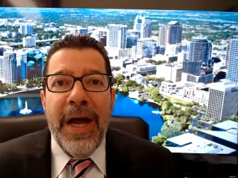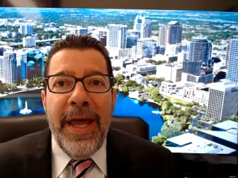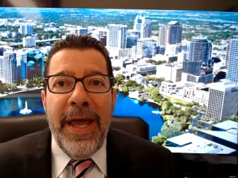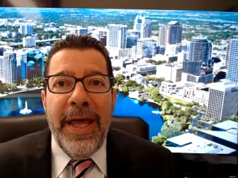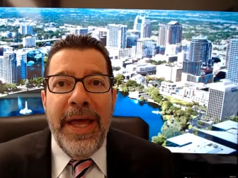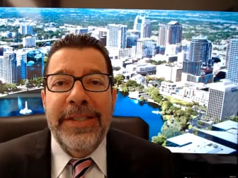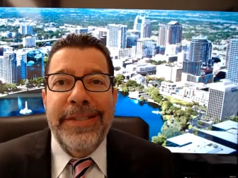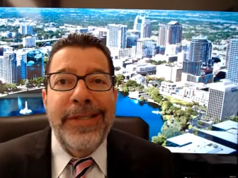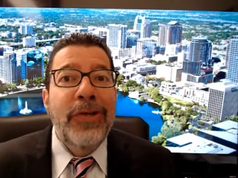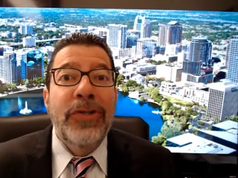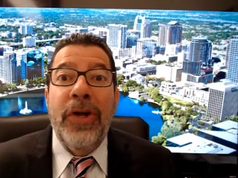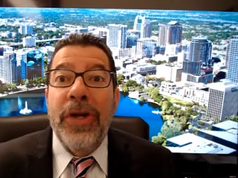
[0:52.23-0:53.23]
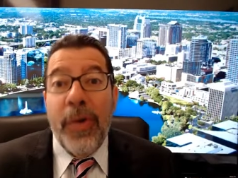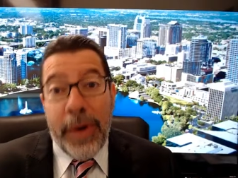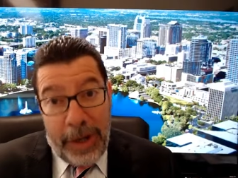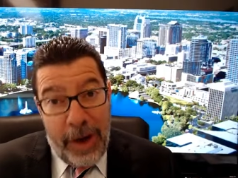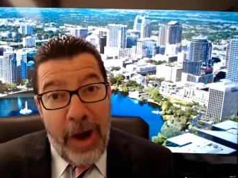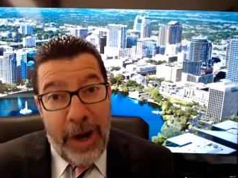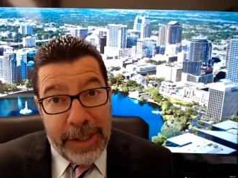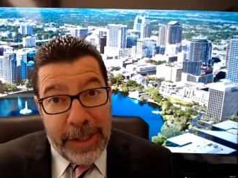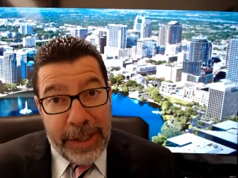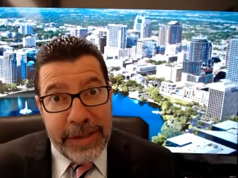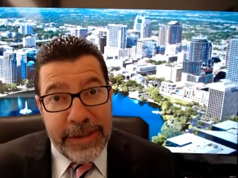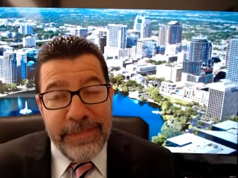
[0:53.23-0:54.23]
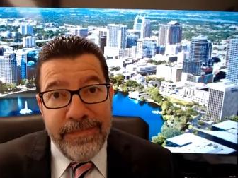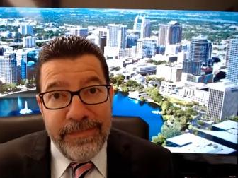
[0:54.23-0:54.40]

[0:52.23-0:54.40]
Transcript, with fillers: and still don't know what a caucus is.